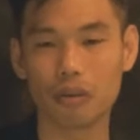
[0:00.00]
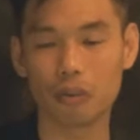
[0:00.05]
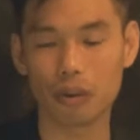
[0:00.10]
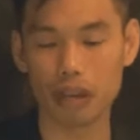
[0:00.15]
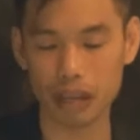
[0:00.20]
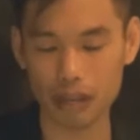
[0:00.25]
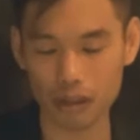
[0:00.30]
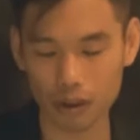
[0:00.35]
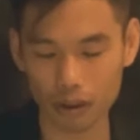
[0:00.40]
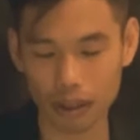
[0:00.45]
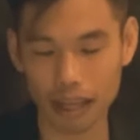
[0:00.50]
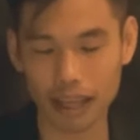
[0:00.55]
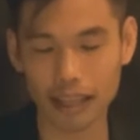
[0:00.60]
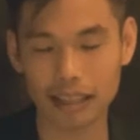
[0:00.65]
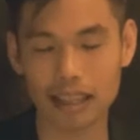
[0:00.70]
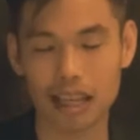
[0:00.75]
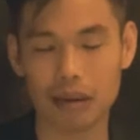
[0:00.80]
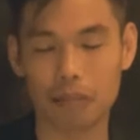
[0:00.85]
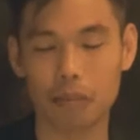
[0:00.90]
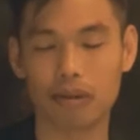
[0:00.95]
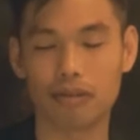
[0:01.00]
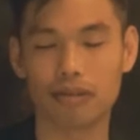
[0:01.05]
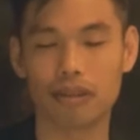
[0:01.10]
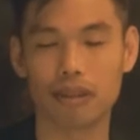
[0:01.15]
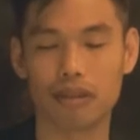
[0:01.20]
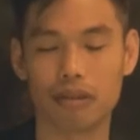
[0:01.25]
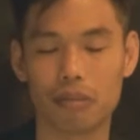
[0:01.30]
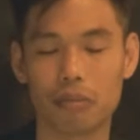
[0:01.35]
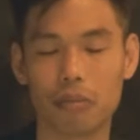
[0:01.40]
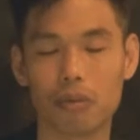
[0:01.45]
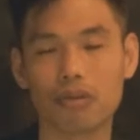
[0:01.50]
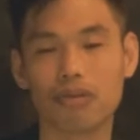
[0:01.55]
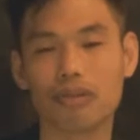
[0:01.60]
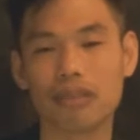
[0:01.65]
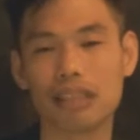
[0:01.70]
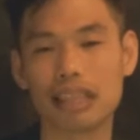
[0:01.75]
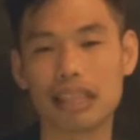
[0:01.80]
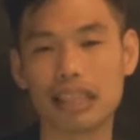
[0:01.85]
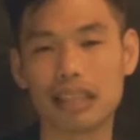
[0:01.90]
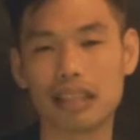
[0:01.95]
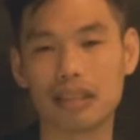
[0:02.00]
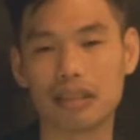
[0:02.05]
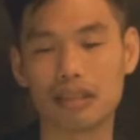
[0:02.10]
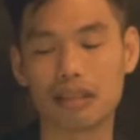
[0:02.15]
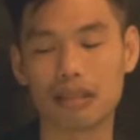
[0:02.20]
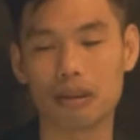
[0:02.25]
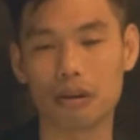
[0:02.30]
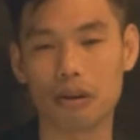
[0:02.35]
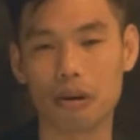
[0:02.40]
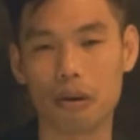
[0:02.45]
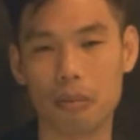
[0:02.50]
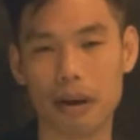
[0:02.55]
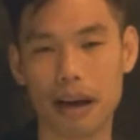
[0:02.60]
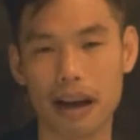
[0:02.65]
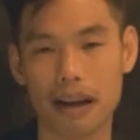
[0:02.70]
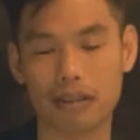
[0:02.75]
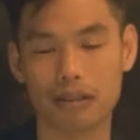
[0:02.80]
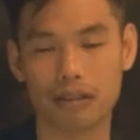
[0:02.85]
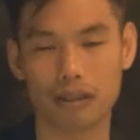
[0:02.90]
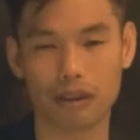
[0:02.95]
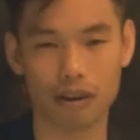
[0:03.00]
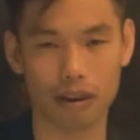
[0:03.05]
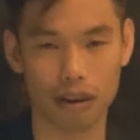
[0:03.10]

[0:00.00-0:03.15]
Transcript: we donate ten percent of proceeds to go back to the